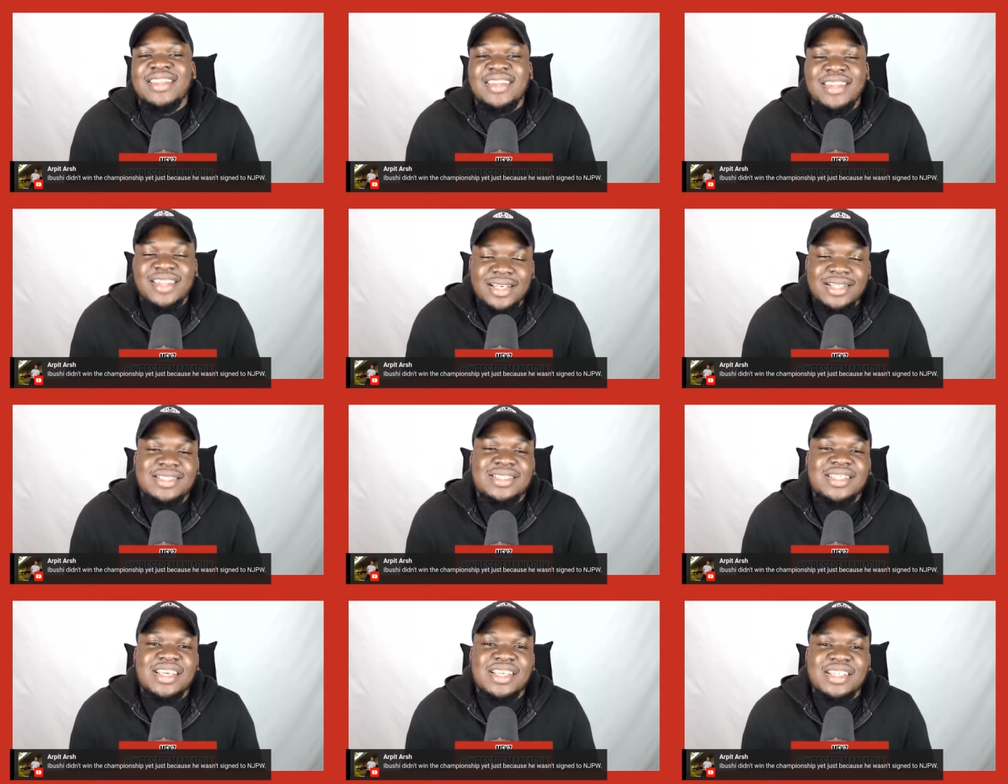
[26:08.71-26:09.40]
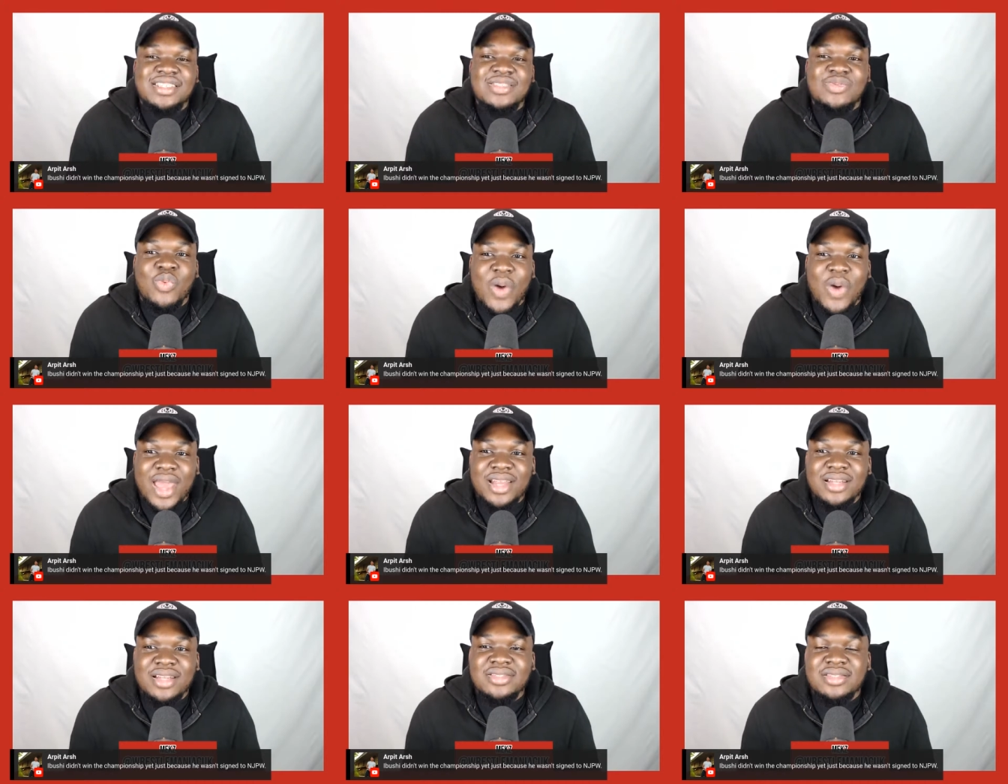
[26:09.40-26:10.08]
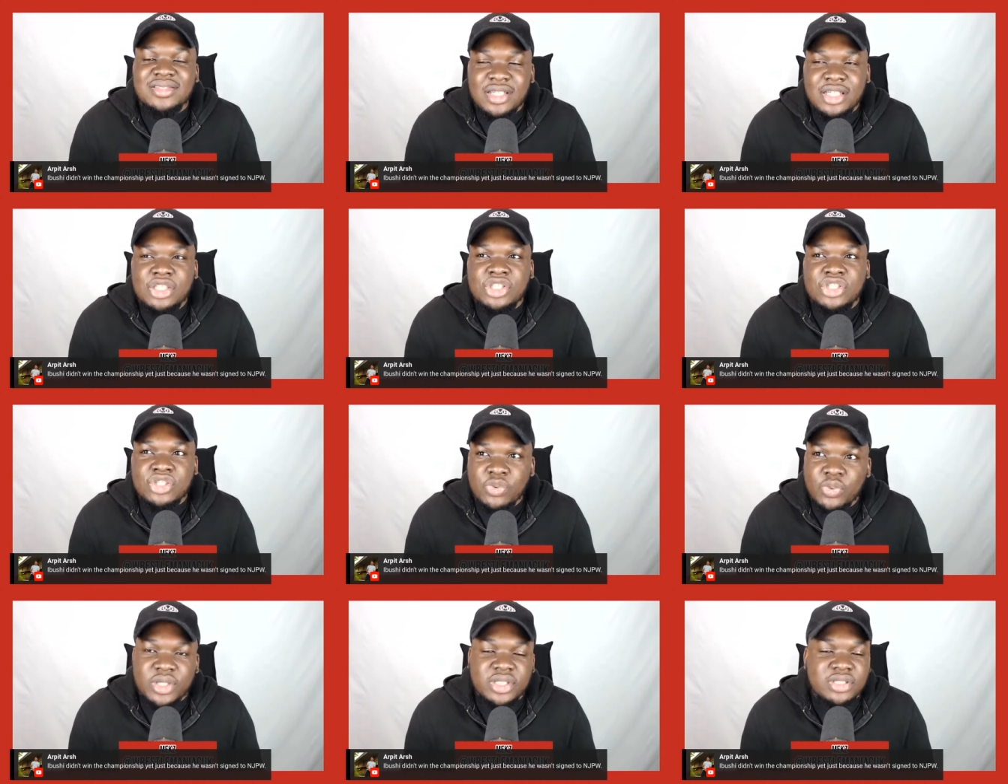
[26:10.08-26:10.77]
This is when he
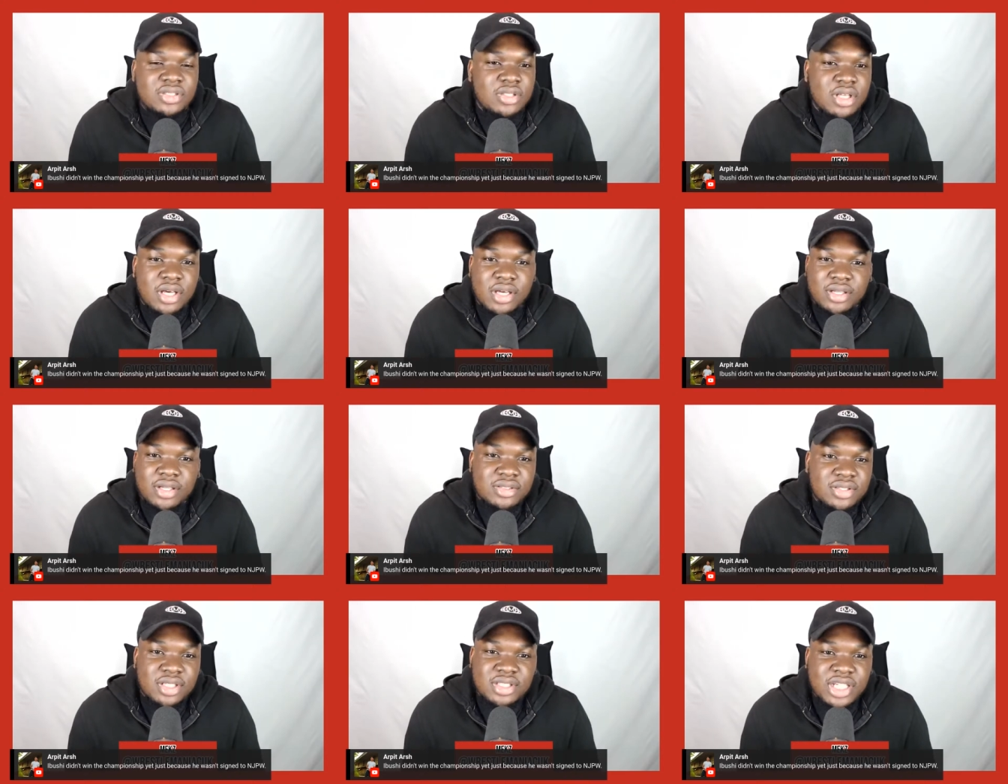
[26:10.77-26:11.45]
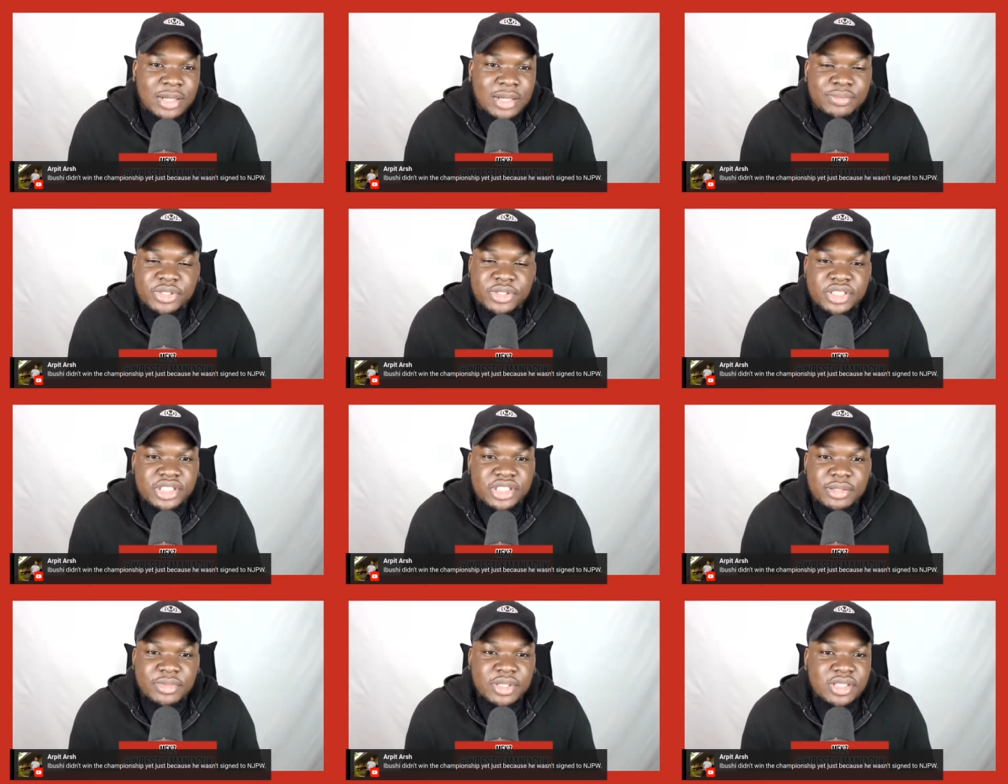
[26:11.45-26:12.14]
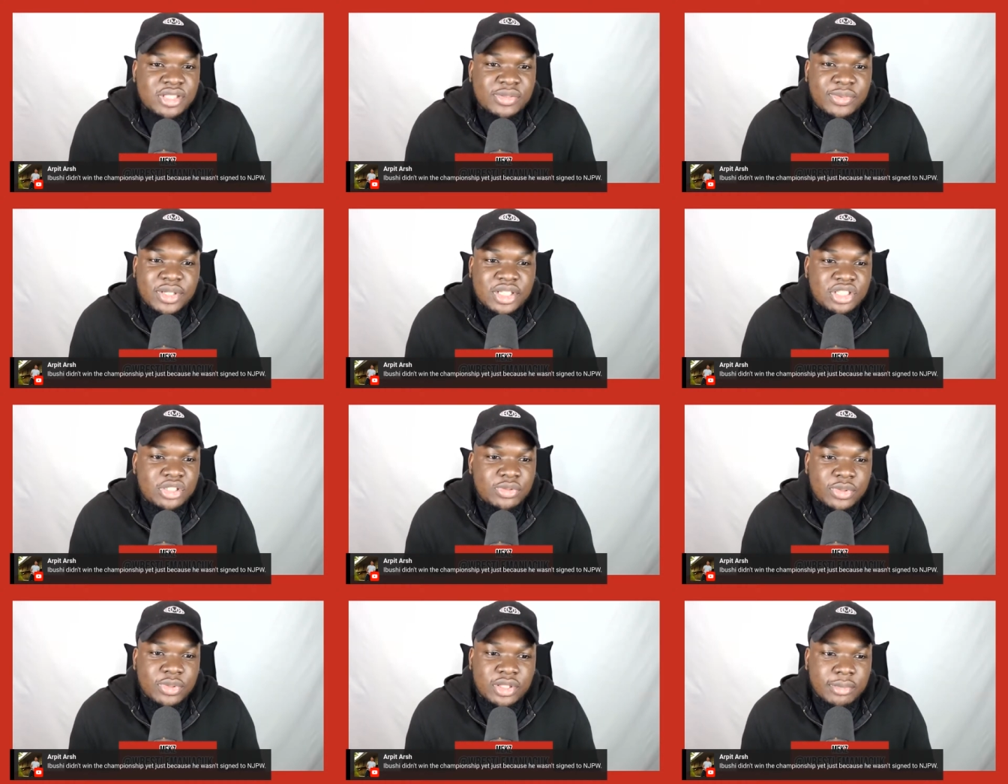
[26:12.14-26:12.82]
should win the championship. This is when he
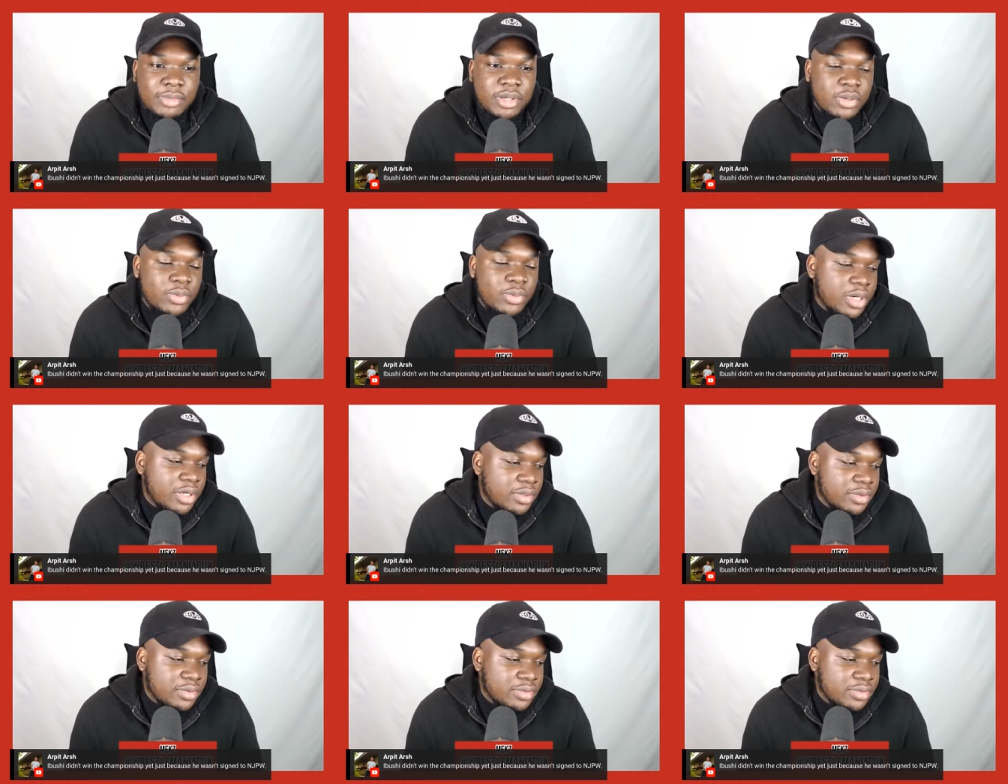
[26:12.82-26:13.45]
should win the big one.